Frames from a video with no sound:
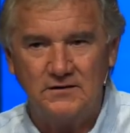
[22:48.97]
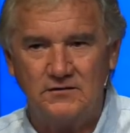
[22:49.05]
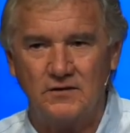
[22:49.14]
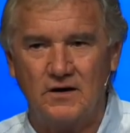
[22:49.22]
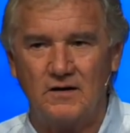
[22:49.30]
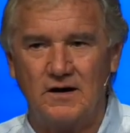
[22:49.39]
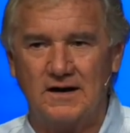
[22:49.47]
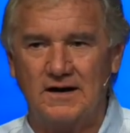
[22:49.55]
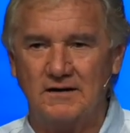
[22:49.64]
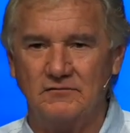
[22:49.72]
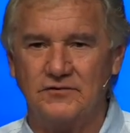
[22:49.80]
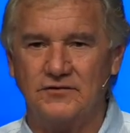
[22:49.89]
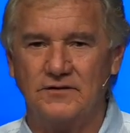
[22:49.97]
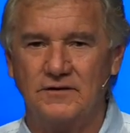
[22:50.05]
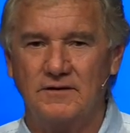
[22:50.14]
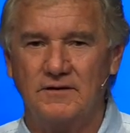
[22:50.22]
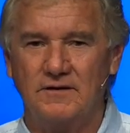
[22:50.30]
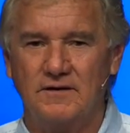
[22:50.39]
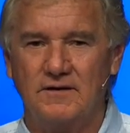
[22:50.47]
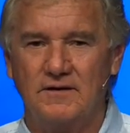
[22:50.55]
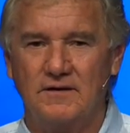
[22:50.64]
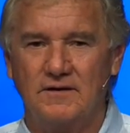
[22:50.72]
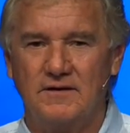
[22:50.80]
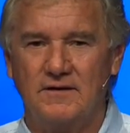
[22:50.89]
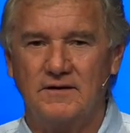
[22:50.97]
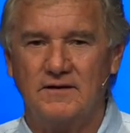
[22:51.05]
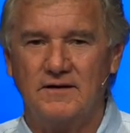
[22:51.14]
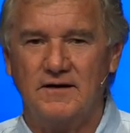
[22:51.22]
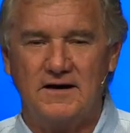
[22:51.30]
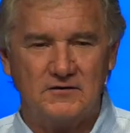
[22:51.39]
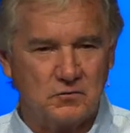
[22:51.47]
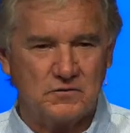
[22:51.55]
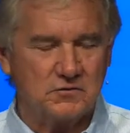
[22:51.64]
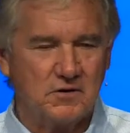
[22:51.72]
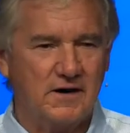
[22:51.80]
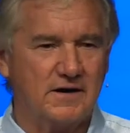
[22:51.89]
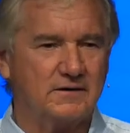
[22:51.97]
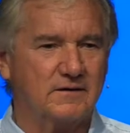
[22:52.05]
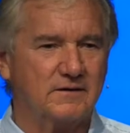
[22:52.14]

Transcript: to our lives. And it's what's right.